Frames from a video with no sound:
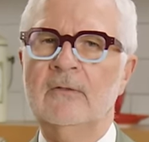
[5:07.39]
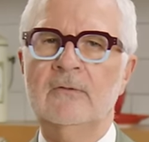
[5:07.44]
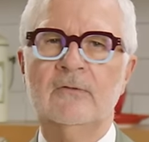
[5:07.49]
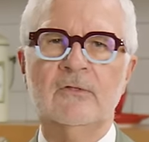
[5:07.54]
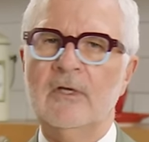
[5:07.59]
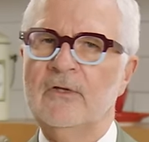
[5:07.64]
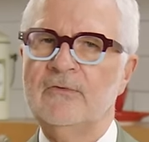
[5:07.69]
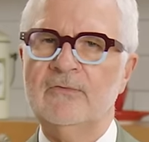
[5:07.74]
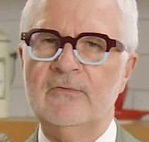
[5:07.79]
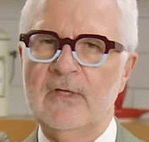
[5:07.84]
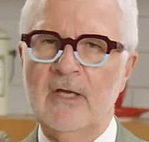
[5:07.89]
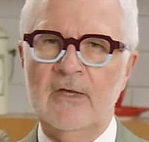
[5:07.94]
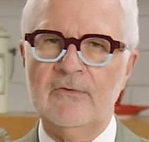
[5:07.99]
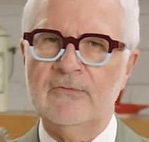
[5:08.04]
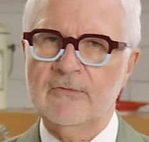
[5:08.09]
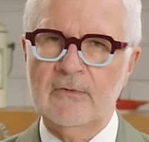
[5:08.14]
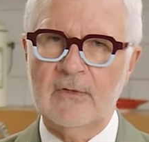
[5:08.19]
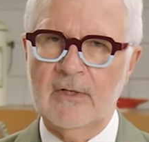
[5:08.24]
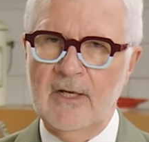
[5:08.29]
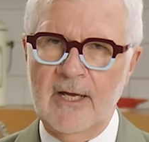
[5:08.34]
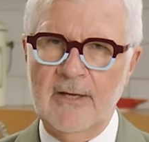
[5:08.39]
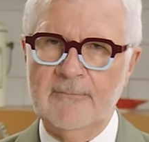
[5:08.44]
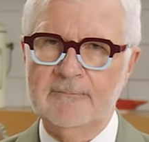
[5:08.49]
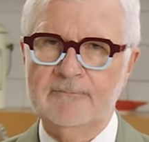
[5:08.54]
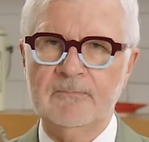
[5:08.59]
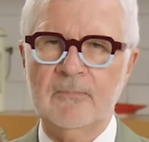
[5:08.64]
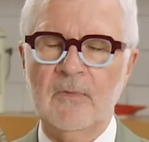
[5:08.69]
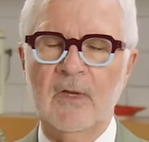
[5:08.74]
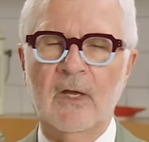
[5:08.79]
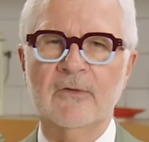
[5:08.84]
Just yesterday,
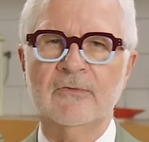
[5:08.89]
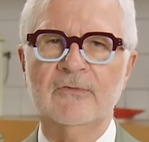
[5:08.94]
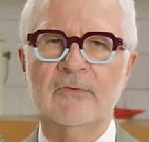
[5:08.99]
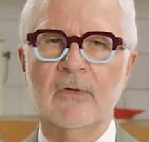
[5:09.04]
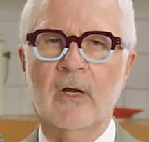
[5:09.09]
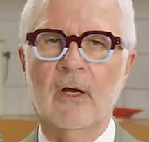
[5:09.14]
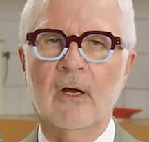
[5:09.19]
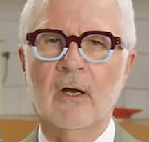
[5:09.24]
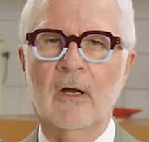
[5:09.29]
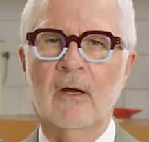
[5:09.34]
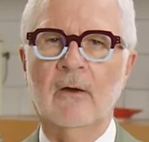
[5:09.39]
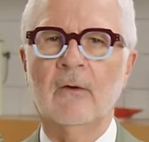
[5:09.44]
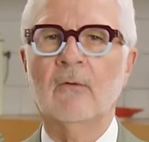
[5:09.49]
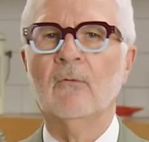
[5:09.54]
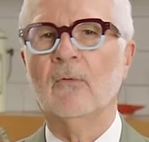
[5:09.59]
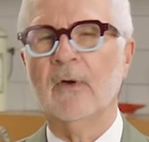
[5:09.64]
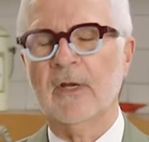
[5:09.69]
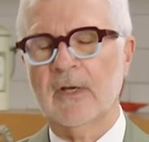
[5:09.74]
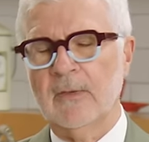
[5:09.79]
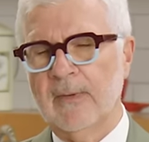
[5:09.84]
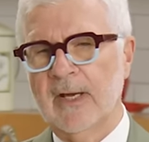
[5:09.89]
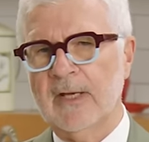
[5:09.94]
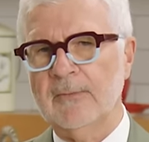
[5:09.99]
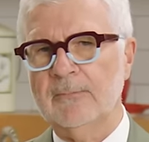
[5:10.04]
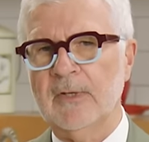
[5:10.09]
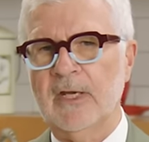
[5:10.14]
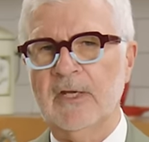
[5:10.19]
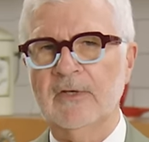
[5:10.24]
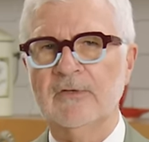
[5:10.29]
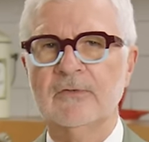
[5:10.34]
I saw one of my
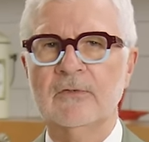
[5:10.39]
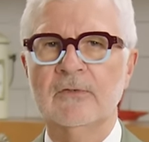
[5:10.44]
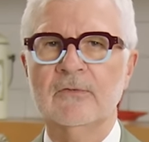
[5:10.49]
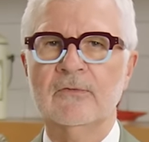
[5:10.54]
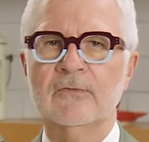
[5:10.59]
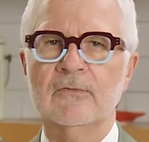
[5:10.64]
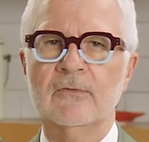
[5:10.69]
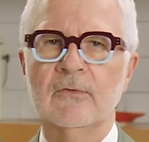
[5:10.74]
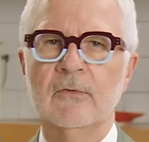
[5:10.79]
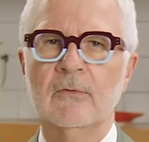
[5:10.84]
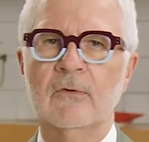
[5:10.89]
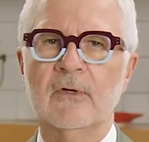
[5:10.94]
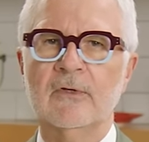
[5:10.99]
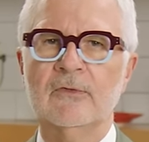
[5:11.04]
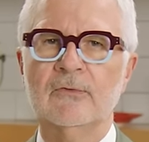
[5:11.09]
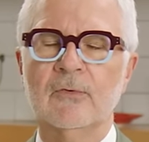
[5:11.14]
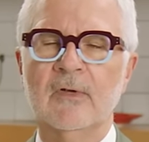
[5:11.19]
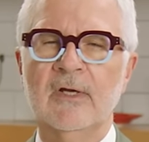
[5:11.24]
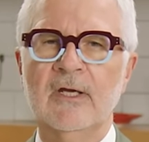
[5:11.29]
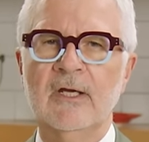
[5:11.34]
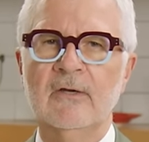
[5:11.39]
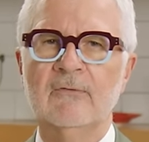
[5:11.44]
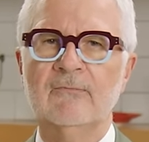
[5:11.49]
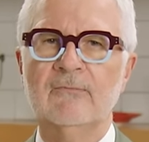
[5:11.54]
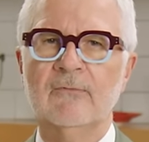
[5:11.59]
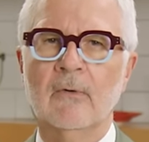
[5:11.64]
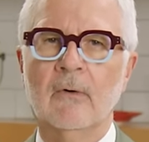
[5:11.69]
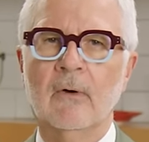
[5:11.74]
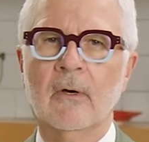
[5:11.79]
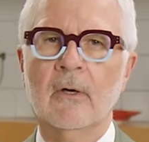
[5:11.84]
patients who were treating
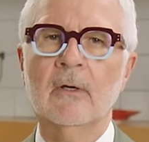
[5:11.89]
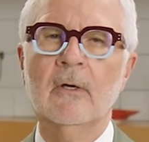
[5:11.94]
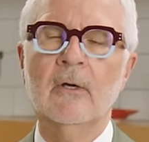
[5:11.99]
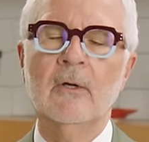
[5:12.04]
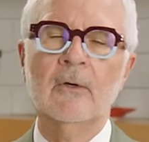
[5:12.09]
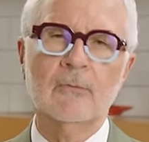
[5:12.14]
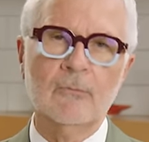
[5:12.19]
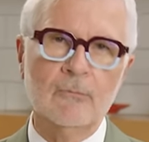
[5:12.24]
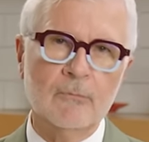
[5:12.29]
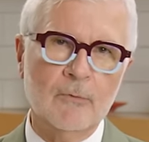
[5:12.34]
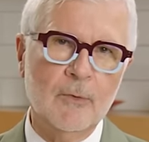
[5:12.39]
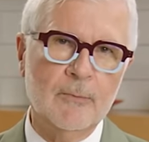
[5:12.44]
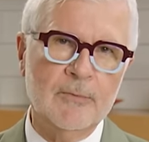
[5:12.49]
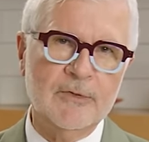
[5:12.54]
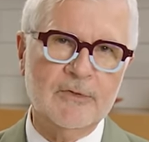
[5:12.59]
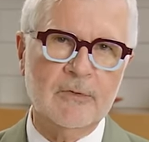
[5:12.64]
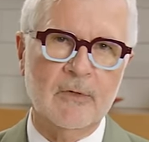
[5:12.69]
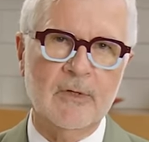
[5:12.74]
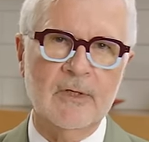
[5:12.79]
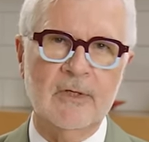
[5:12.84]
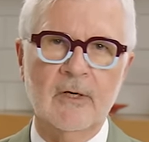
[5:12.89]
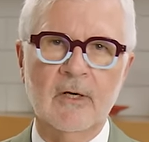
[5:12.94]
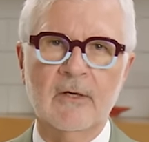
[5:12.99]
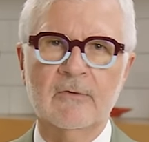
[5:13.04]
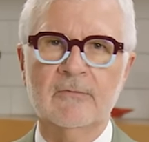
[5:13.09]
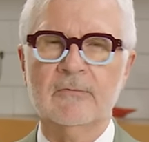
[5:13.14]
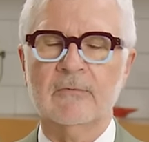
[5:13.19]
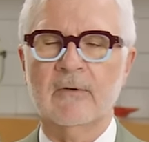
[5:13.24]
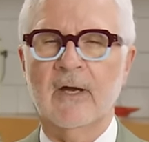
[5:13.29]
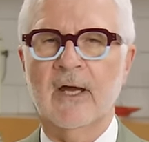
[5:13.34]
for rheumatoid
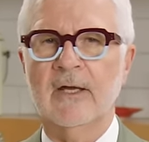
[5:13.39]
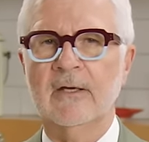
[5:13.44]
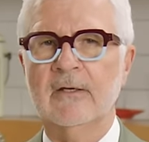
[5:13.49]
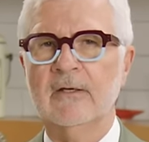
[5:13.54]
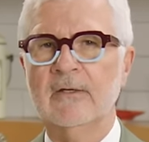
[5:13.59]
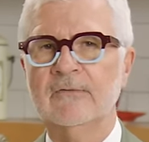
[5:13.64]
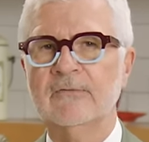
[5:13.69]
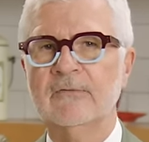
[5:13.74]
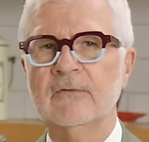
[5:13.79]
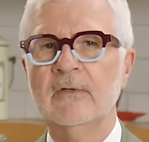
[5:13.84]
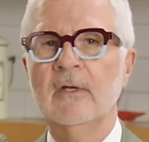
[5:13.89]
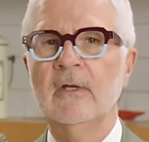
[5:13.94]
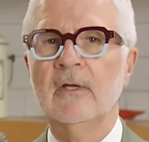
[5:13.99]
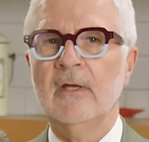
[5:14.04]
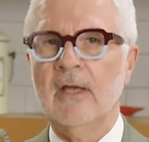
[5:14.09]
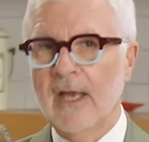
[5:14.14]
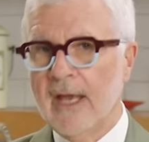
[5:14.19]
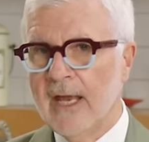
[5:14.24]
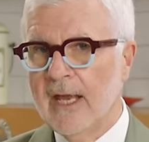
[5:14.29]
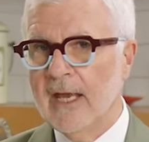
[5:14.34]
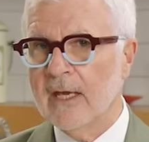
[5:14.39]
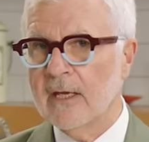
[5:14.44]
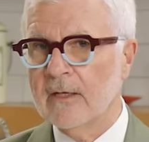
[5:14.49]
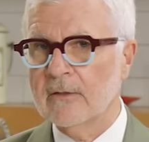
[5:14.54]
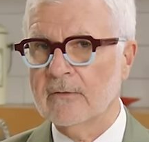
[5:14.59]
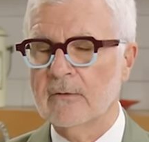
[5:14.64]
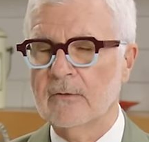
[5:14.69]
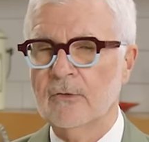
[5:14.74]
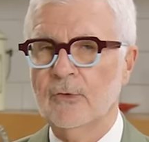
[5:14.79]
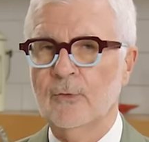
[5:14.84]
arthritis
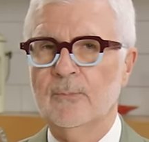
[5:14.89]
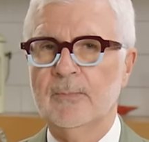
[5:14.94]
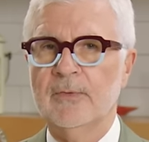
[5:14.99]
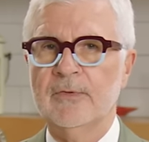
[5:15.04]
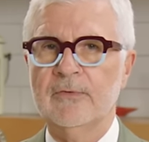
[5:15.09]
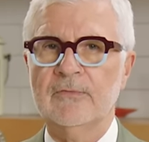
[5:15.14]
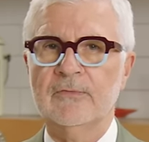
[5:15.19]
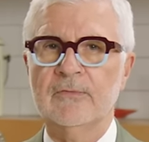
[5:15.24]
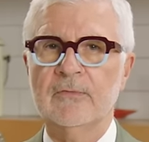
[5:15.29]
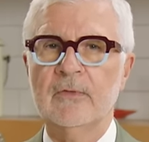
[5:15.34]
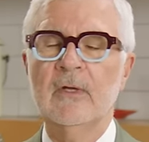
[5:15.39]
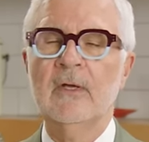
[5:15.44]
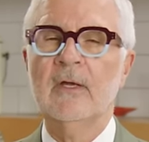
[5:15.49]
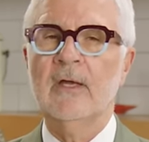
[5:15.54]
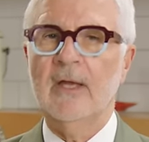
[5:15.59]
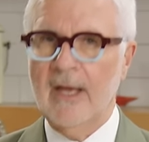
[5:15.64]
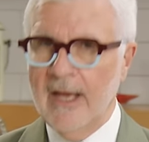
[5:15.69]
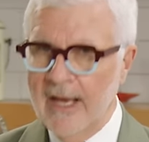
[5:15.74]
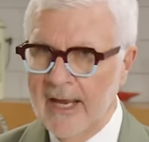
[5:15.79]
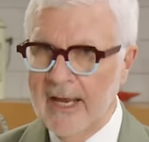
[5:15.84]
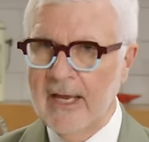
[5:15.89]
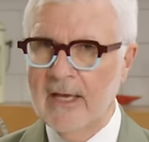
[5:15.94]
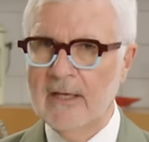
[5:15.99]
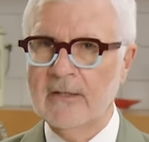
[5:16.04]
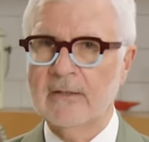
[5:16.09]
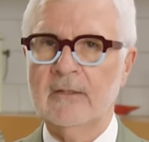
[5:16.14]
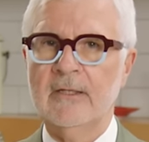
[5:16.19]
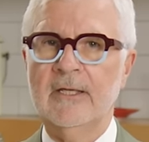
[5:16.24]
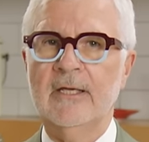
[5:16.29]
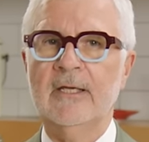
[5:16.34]
and lupus
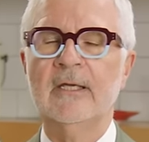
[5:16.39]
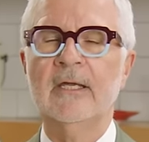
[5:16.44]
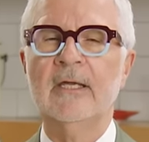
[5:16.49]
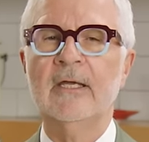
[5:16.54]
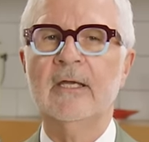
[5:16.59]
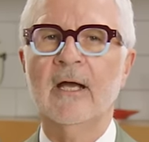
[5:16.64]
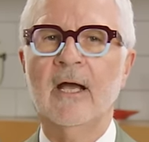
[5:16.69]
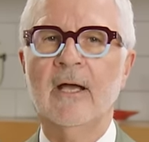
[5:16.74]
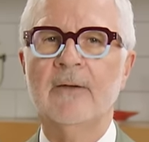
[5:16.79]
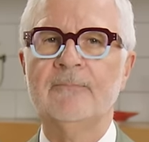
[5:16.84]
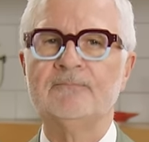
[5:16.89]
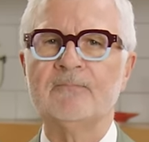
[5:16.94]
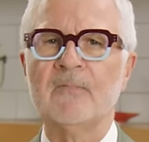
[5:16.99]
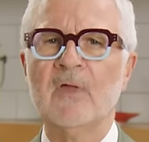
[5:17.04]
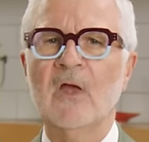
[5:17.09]
and leaky gut.